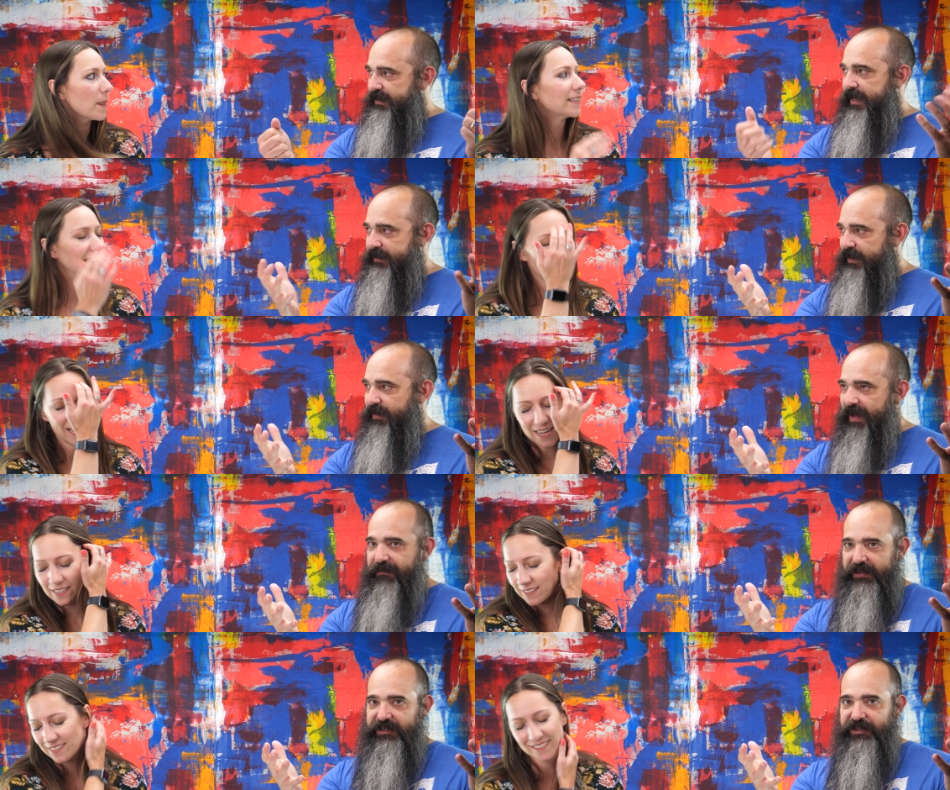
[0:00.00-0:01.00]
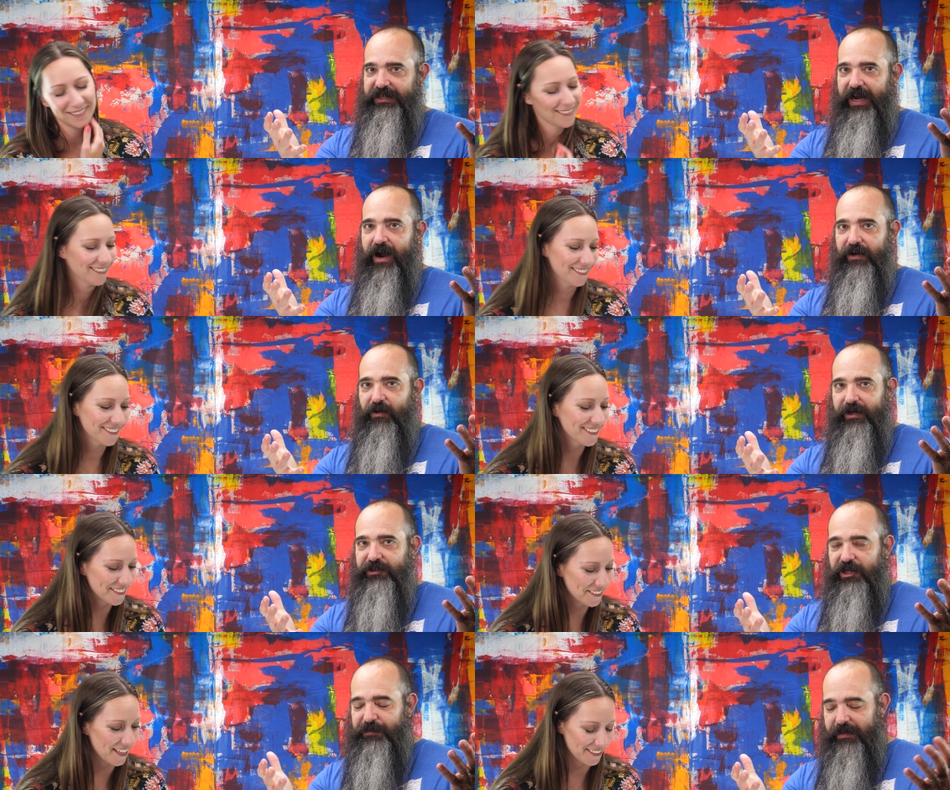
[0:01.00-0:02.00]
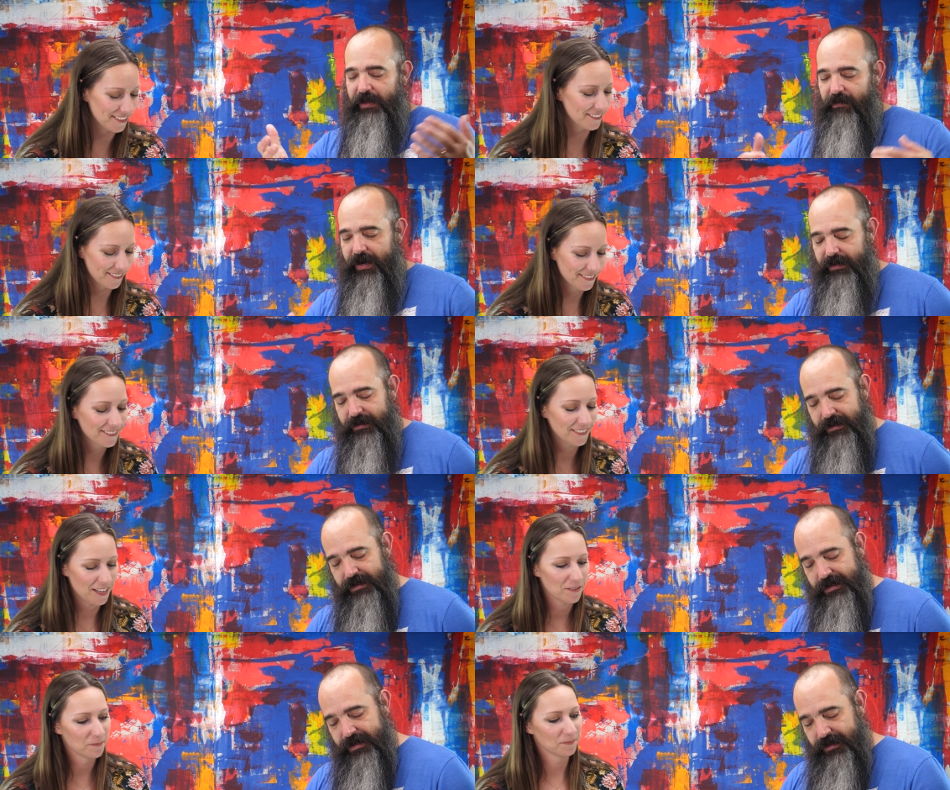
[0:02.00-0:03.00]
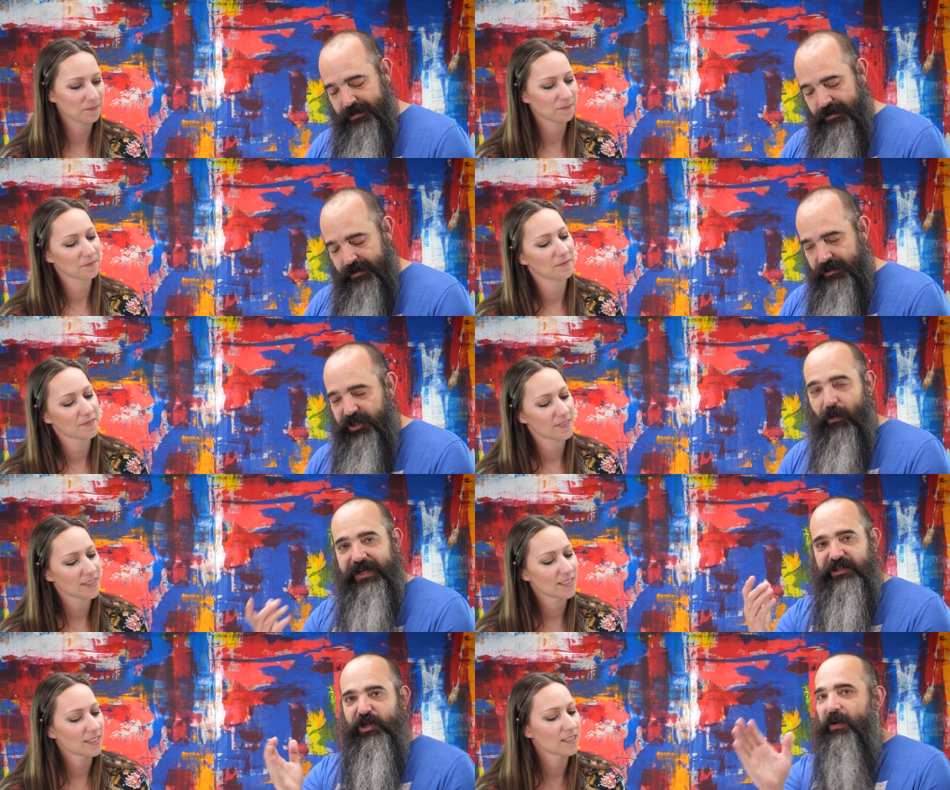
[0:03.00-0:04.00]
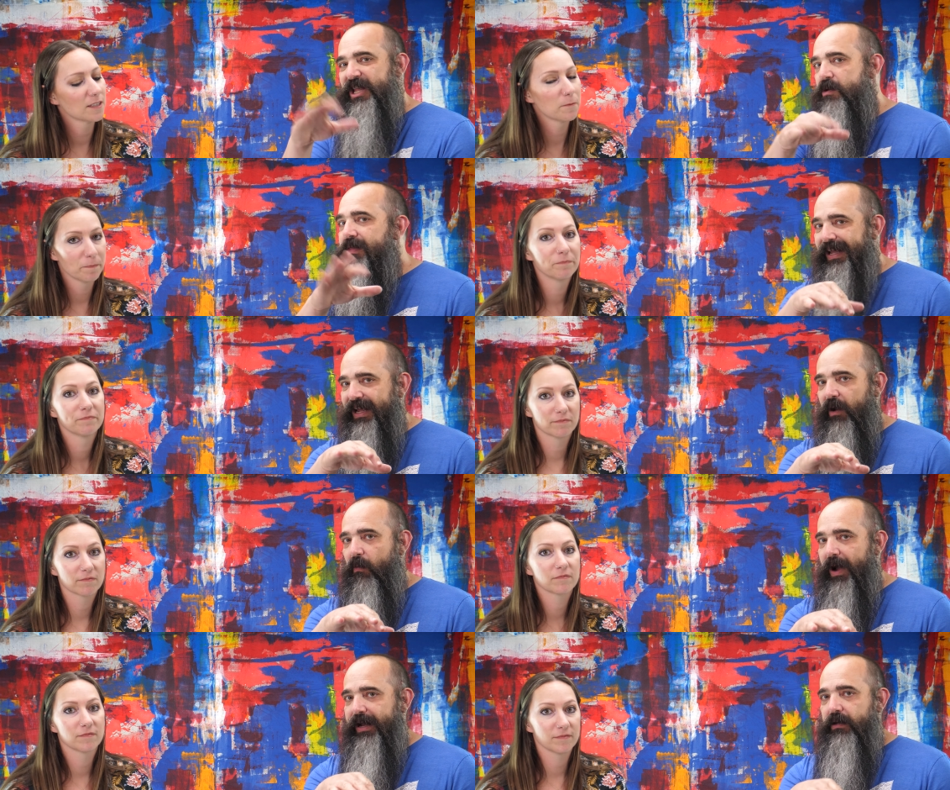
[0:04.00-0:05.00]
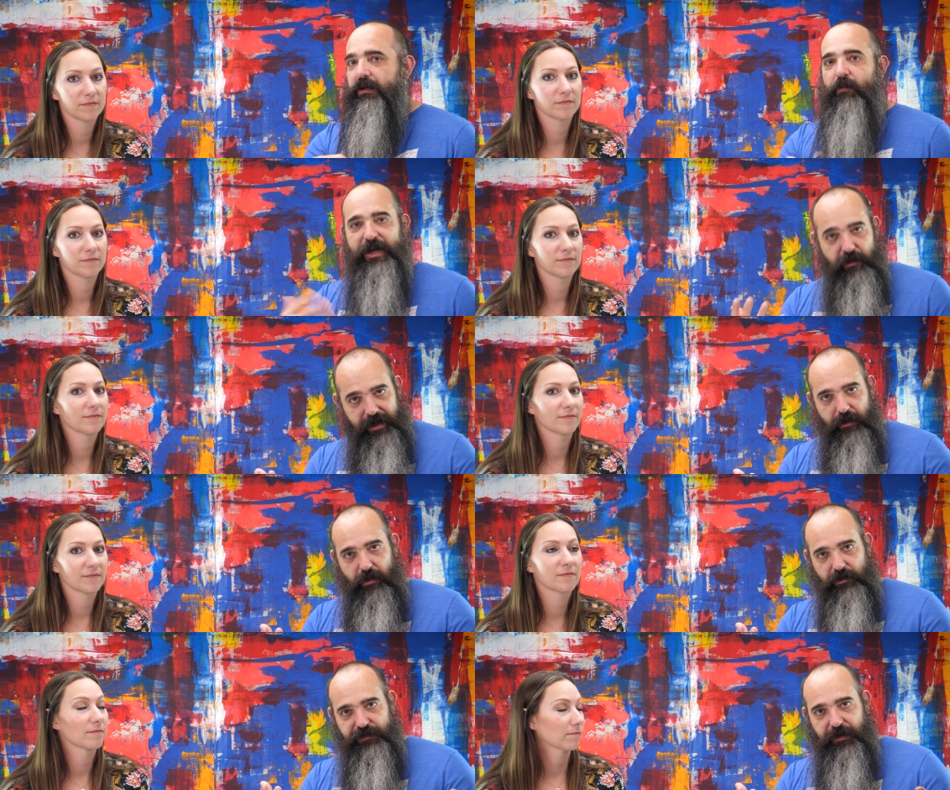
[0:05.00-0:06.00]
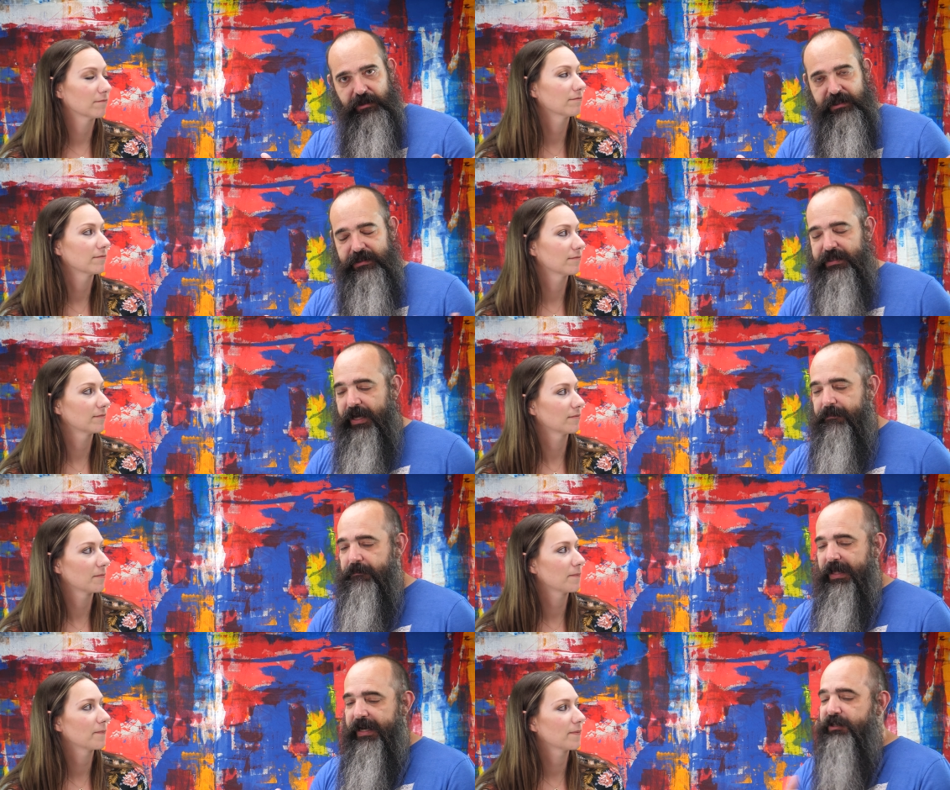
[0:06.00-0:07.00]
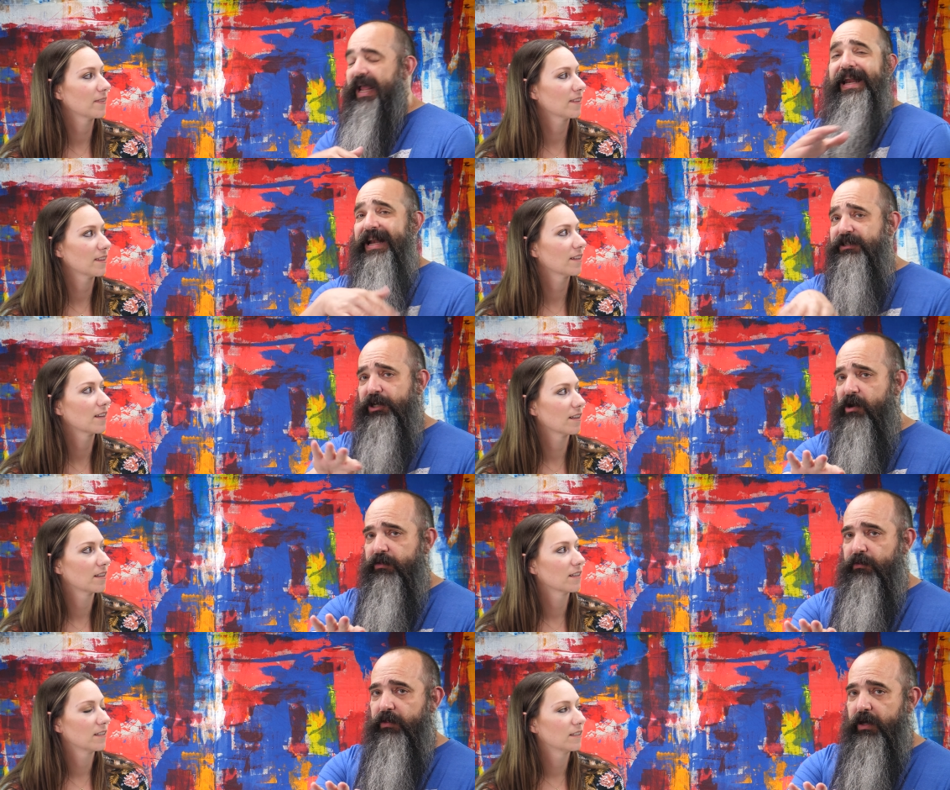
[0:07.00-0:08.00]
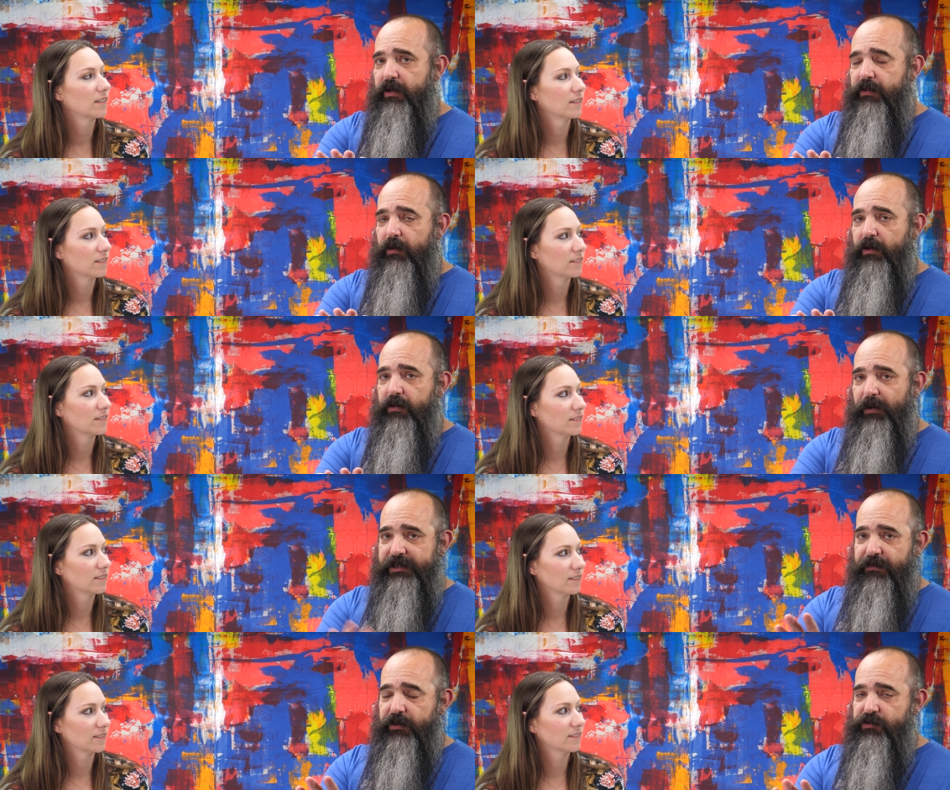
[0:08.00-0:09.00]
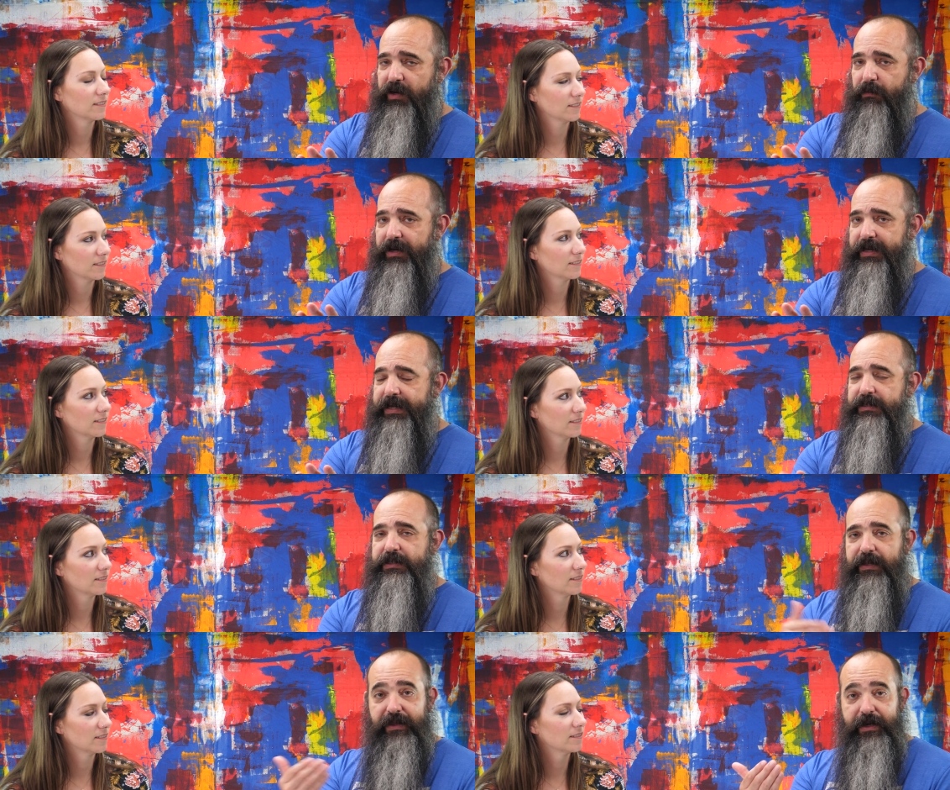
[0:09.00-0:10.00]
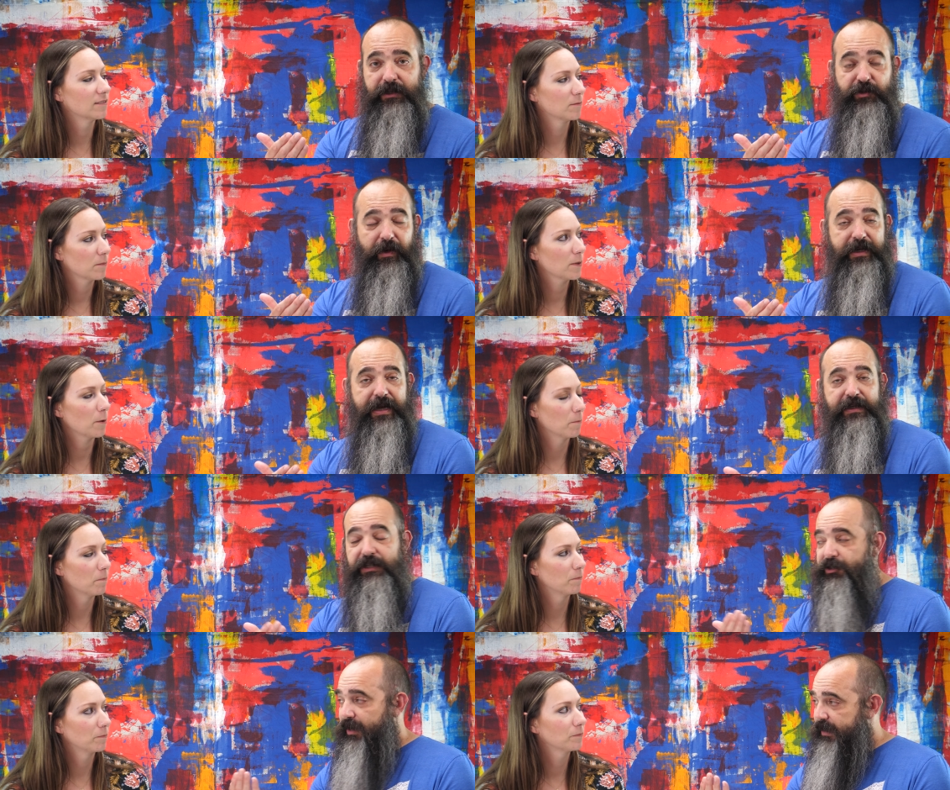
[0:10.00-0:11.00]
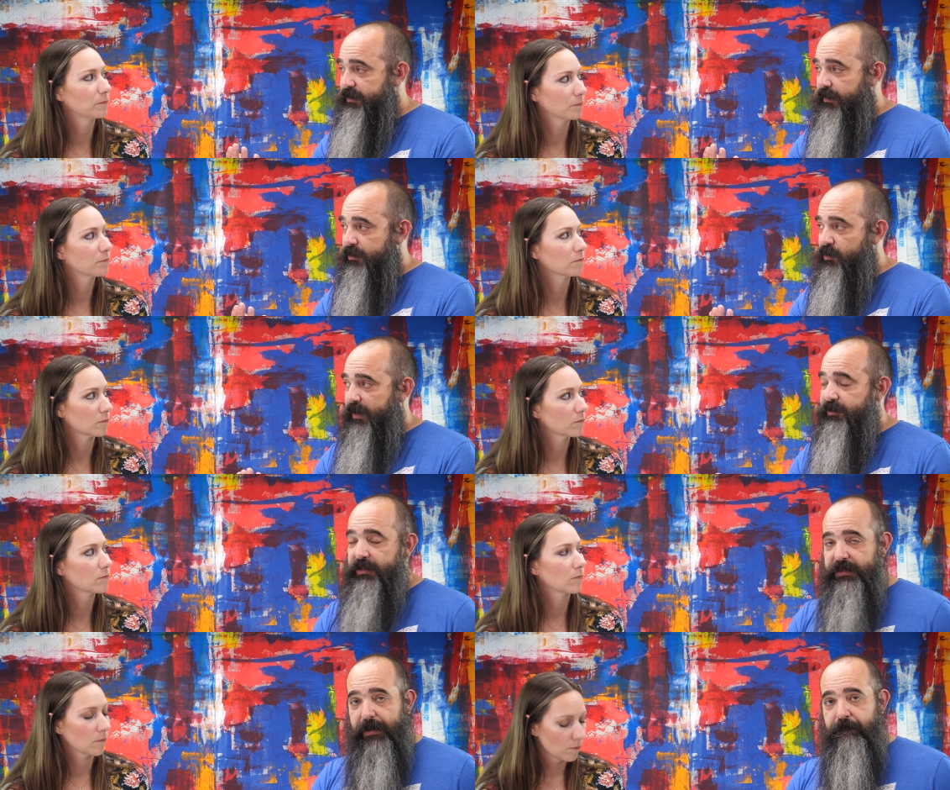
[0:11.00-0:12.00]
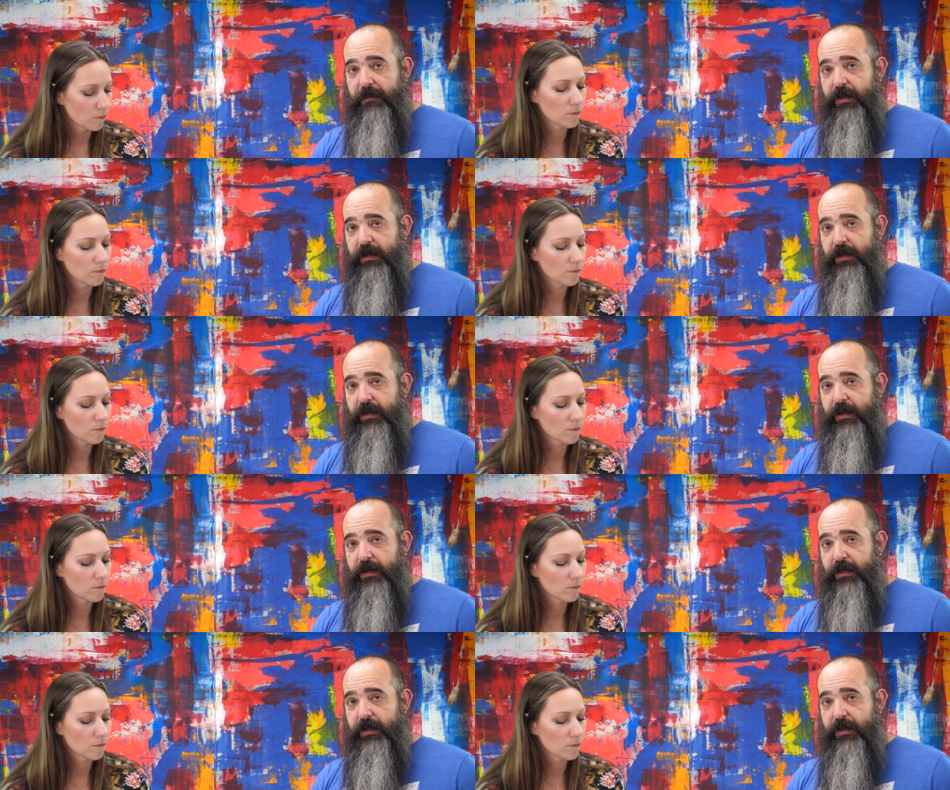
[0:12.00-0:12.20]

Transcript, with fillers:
Speaker 1: the signs yes. that, that feels just like a hardcore judgment yes. thing, right? Yeah. So what so what are you thinking when when you hear those verses that that as and as you go through the the, the rest of the 21 days that the next 20 days as you're asking these questions that